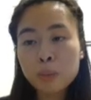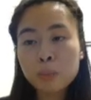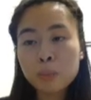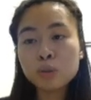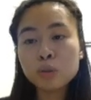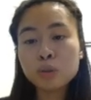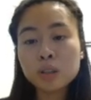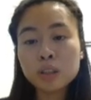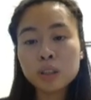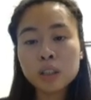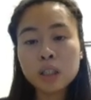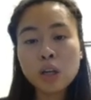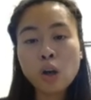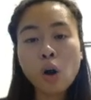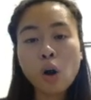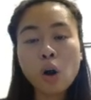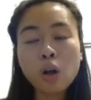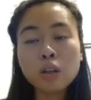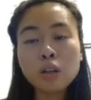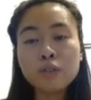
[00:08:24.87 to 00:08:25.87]
be able to see
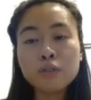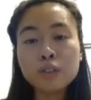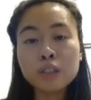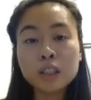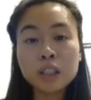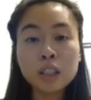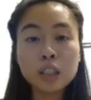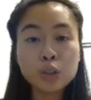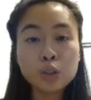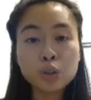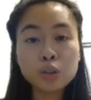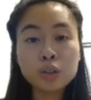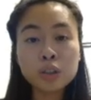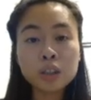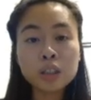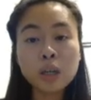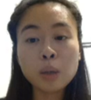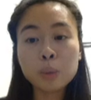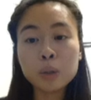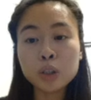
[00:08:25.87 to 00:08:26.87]
all of the
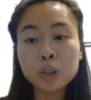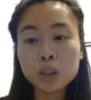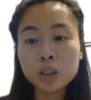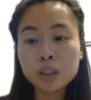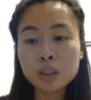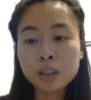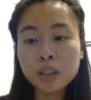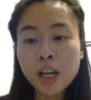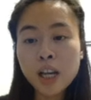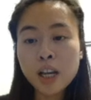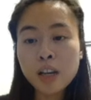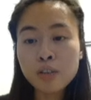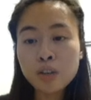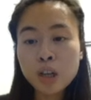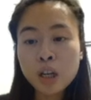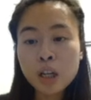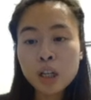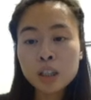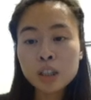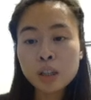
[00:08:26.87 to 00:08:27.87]
t-shirts that we just saved.
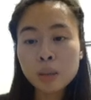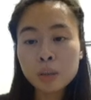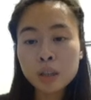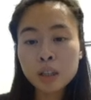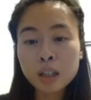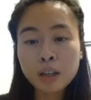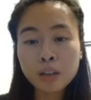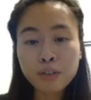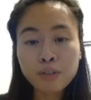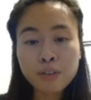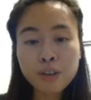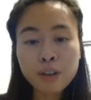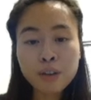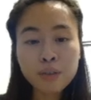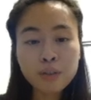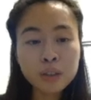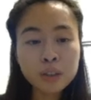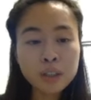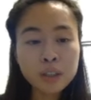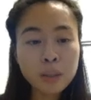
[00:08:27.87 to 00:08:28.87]
So I'm gonna click
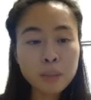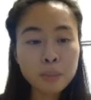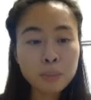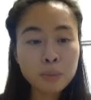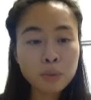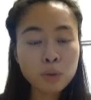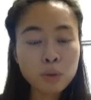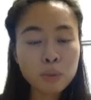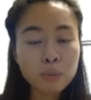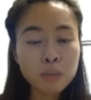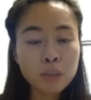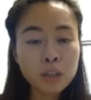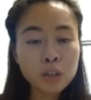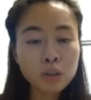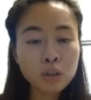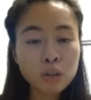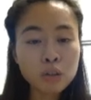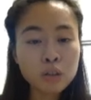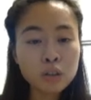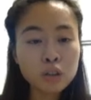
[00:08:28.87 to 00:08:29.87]
favorites and boom,
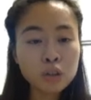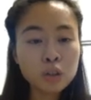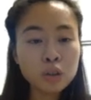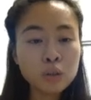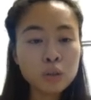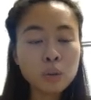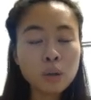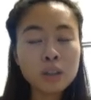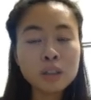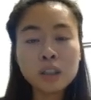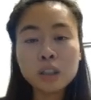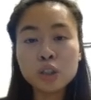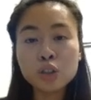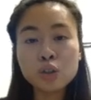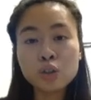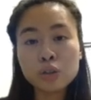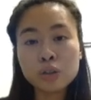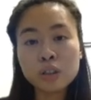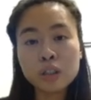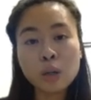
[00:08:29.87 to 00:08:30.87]
these are the two
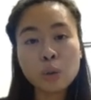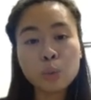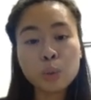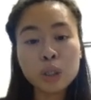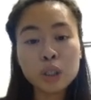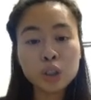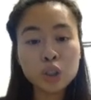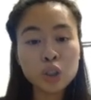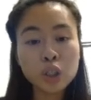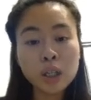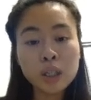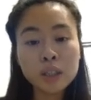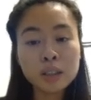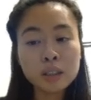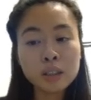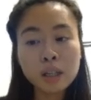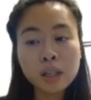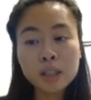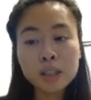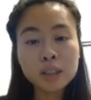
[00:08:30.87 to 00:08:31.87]
t-shirts that we
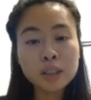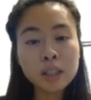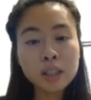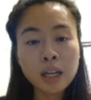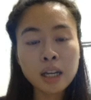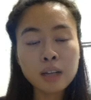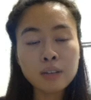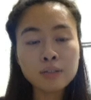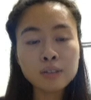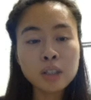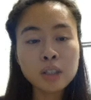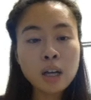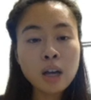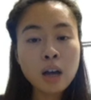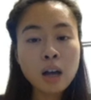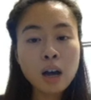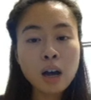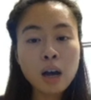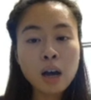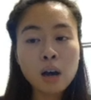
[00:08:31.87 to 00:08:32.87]
just saved
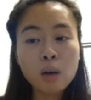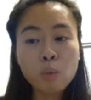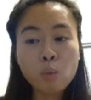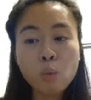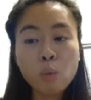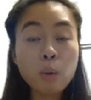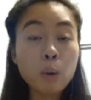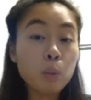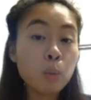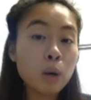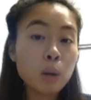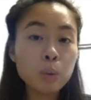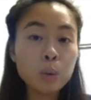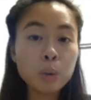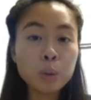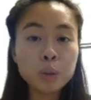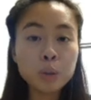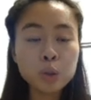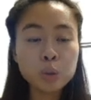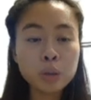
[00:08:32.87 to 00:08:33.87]
um, when
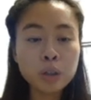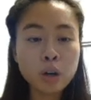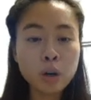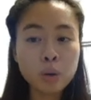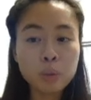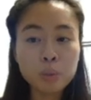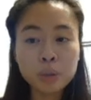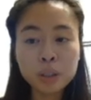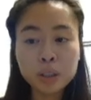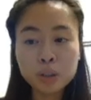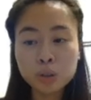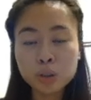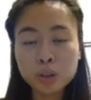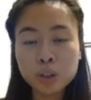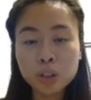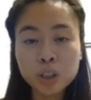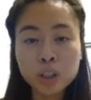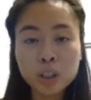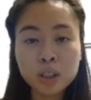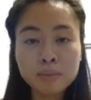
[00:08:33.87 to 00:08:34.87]
we were doing our
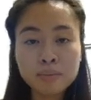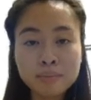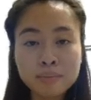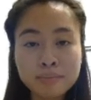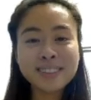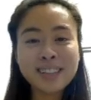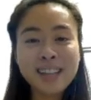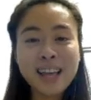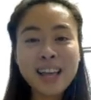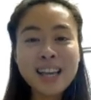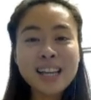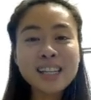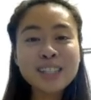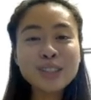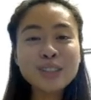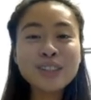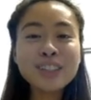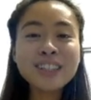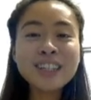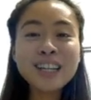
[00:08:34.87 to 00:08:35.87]
research.
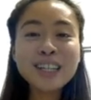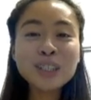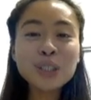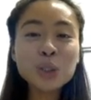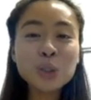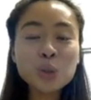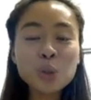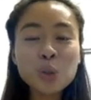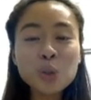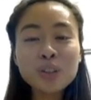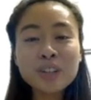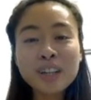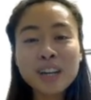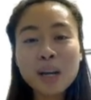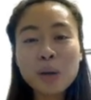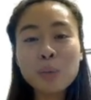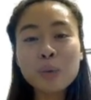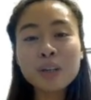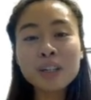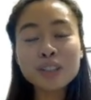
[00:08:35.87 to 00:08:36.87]
So the next tool that
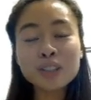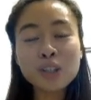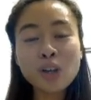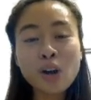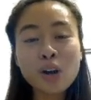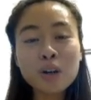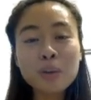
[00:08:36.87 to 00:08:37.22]
I want to